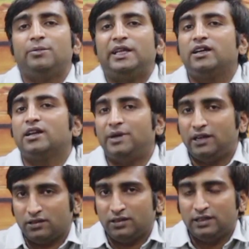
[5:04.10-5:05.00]
will be an
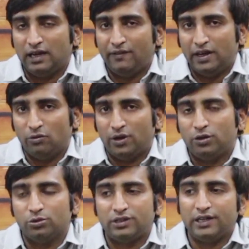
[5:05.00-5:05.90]
increment in the level
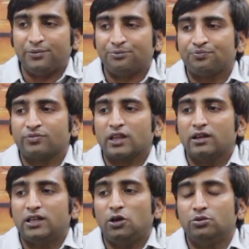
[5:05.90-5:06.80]
one, two, three.
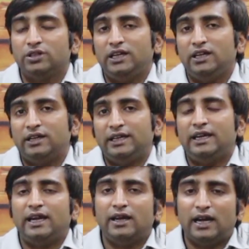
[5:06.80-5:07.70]
Now, the
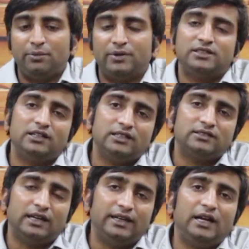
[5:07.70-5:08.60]
D A at present
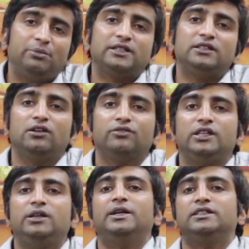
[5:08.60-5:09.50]
is thirty-eight percent of
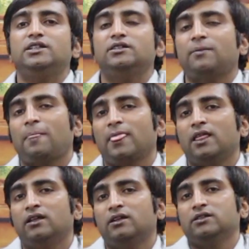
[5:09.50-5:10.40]
the basic.
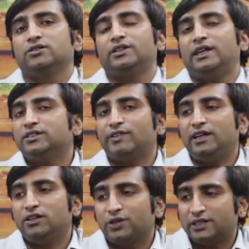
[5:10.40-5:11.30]
So, that is
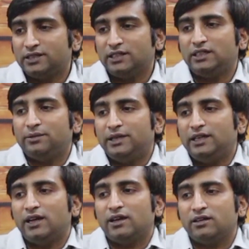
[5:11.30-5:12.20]
why you can see the
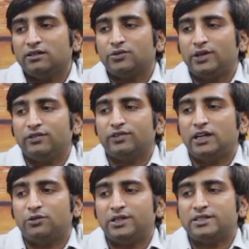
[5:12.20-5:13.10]
D A
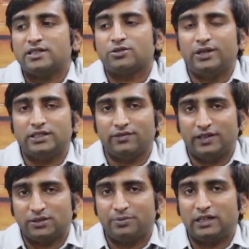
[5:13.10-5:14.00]
twenty-five, twenty-six,
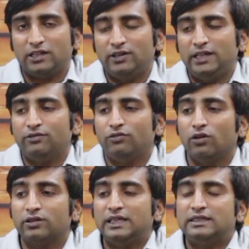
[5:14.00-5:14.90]
twenty-seven respectively
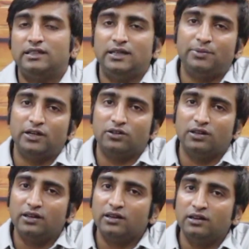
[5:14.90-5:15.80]
for these three
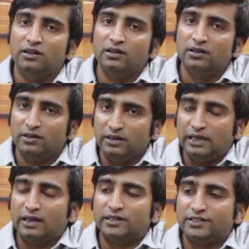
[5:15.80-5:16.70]
particular
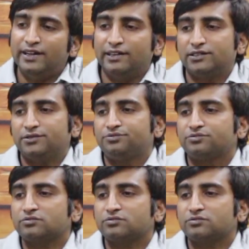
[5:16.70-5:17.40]
year residents.